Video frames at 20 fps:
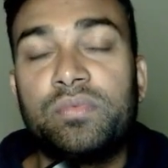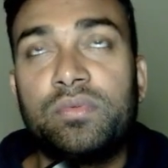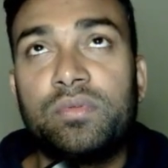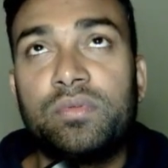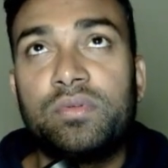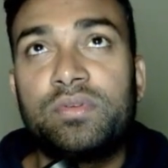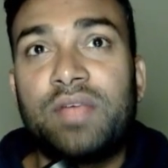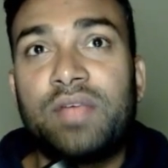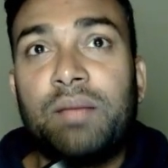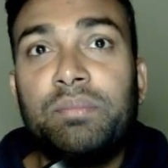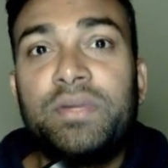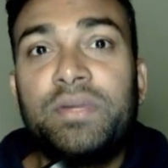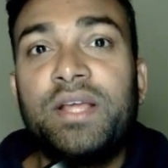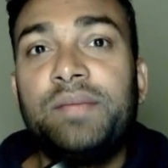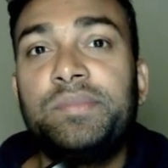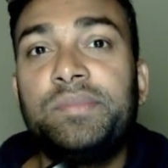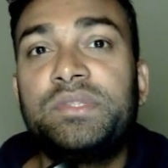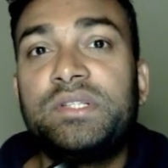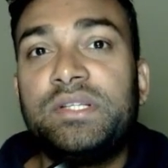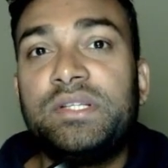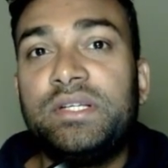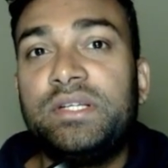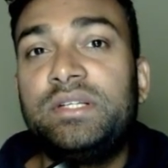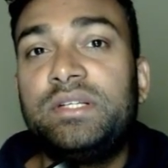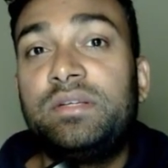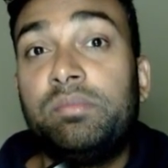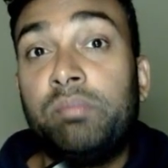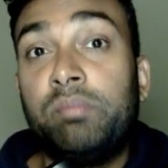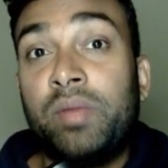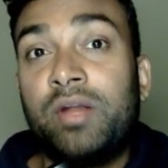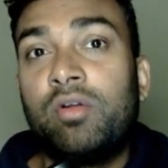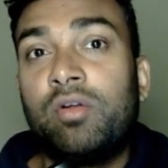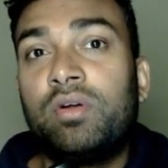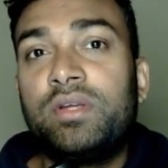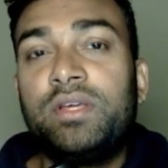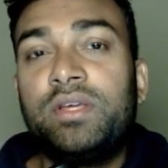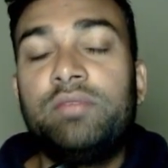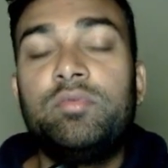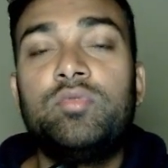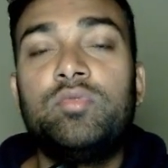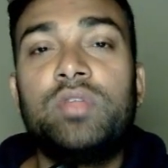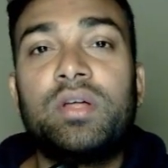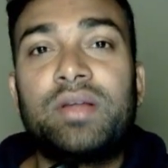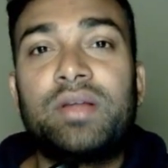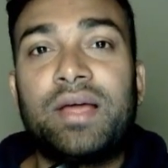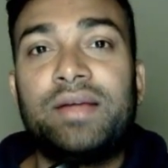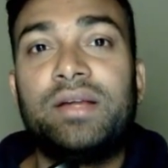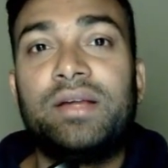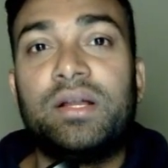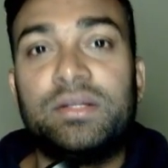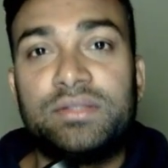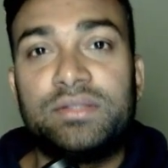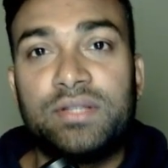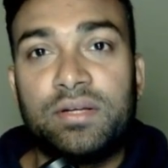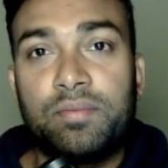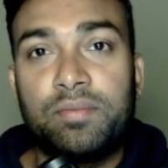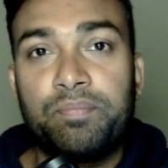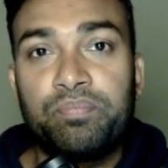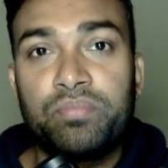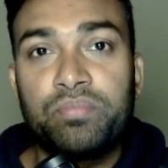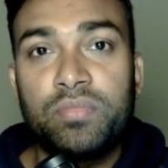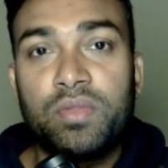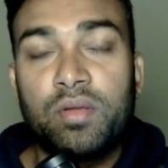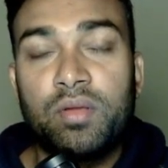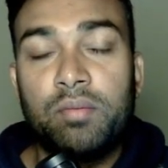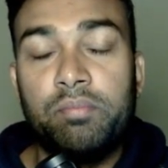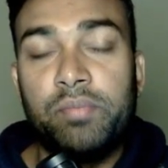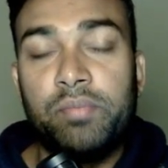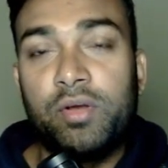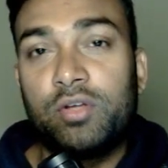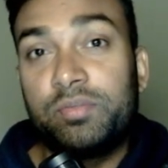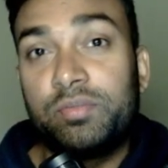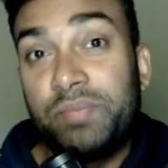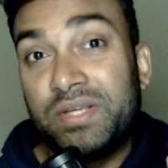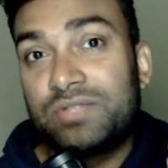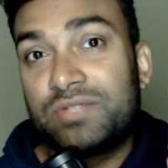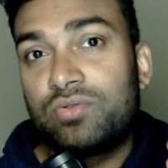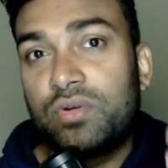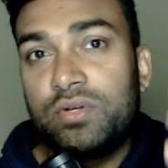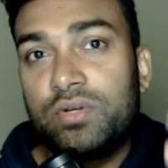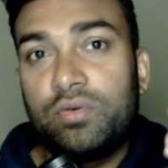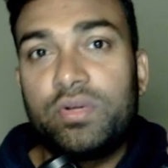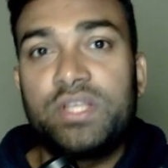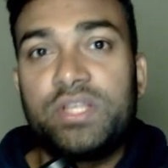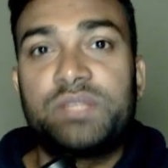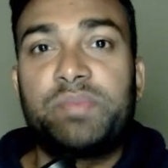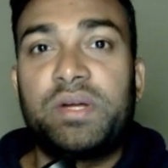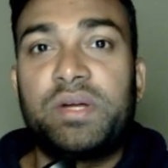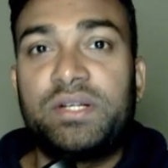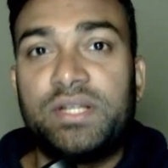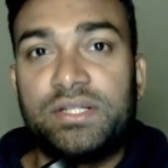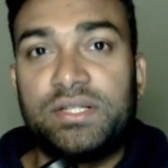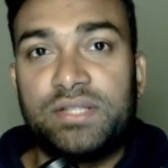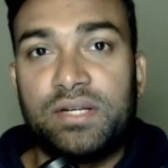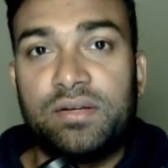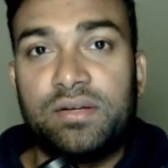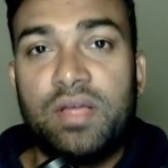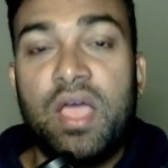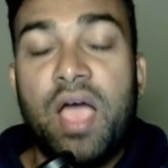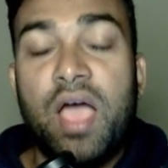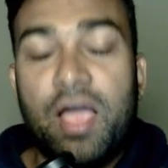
sometimes it may not give you the right answer, because based on your expectation.